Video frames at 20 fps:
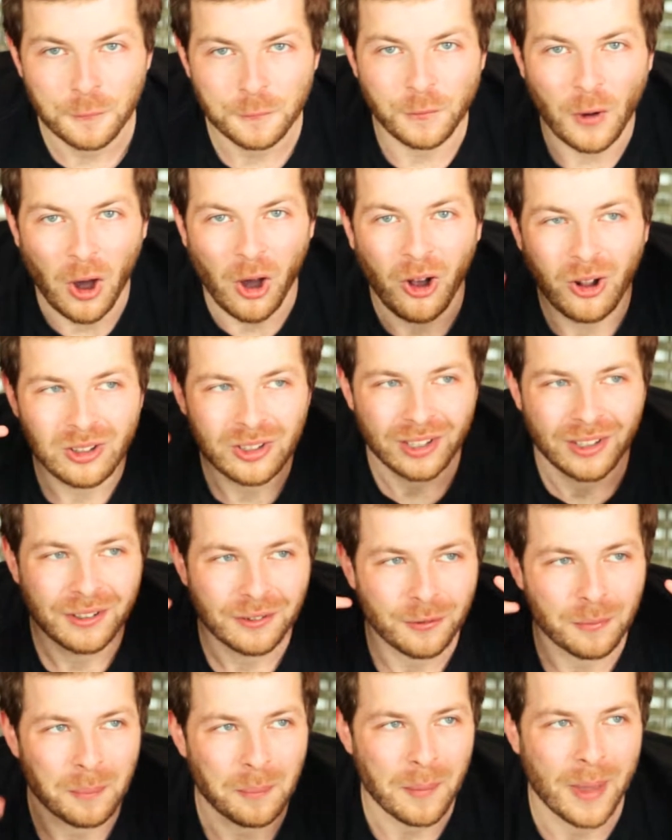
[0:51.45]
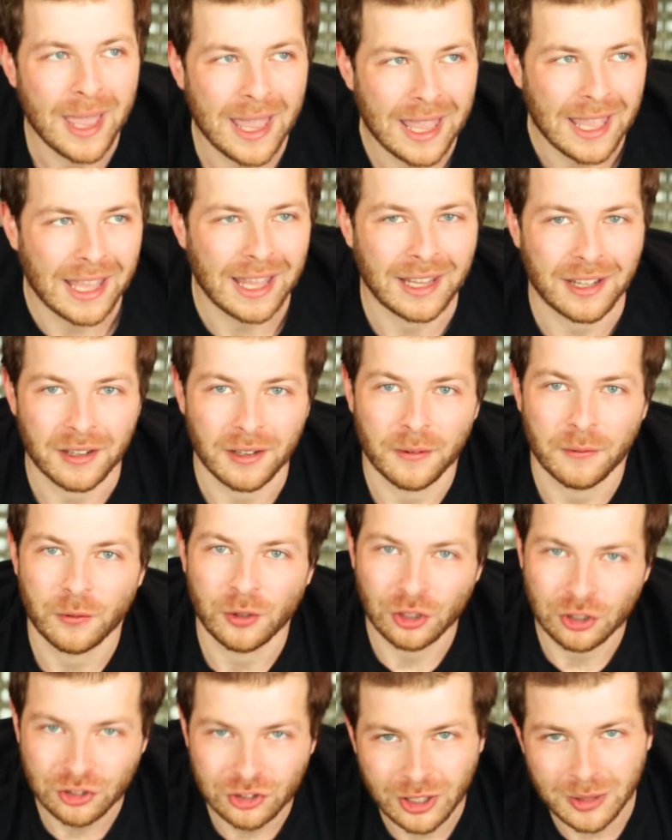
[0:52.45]
Fall of Man
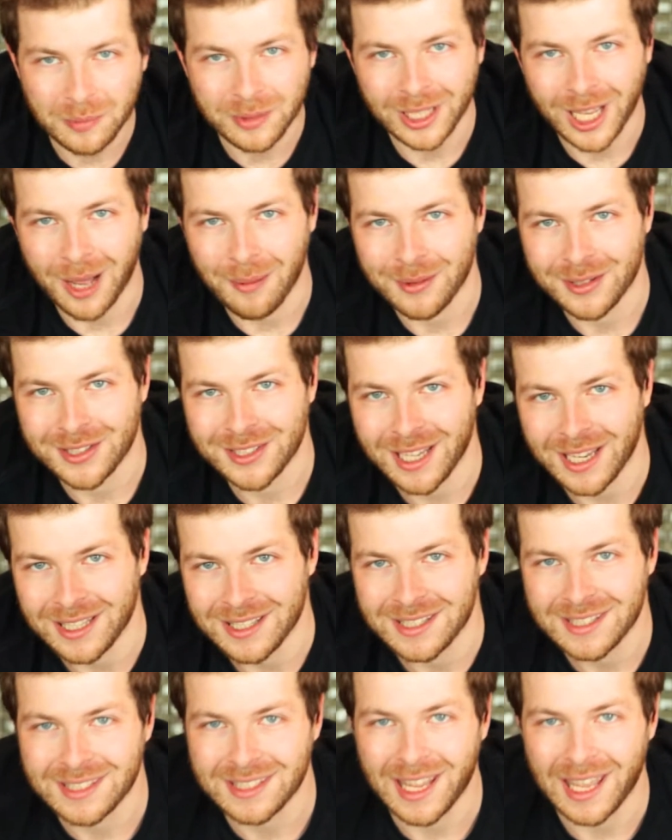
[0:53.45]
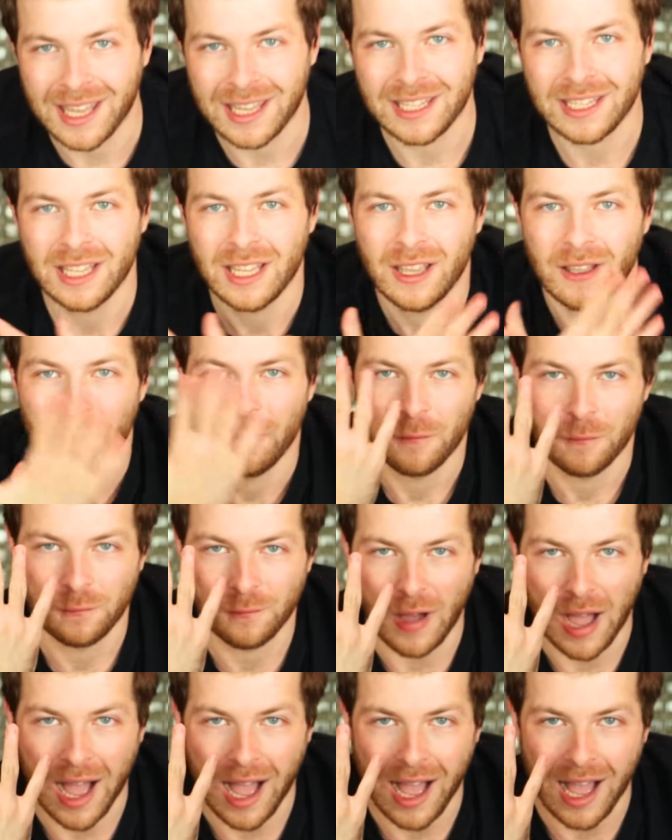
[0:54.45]
for Shin Megami Tensei.
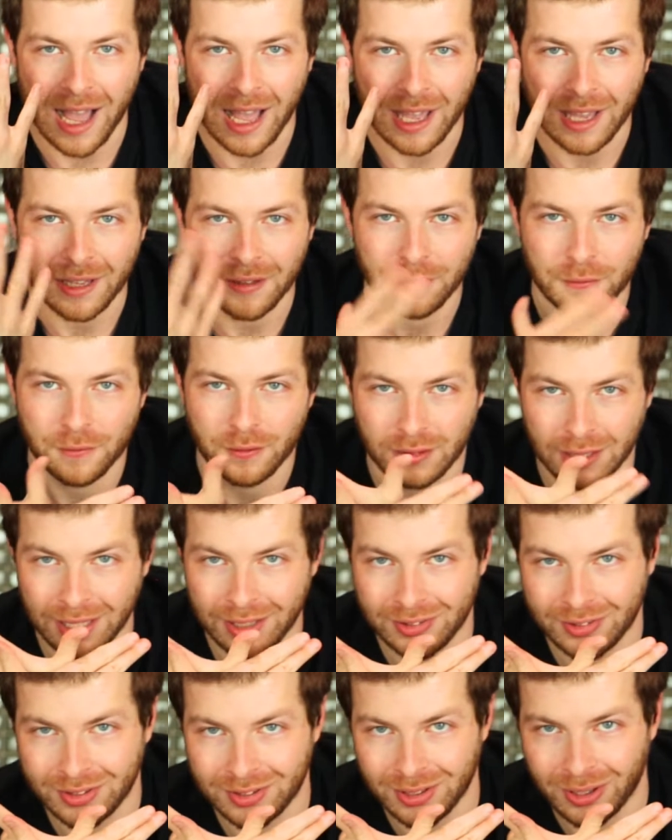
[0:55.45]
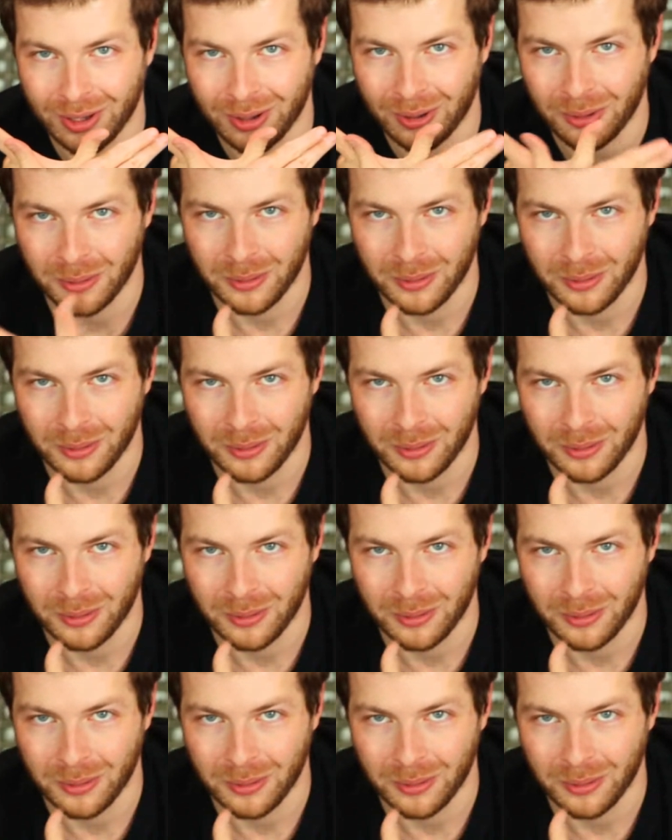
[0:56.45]
Bye. Let's go.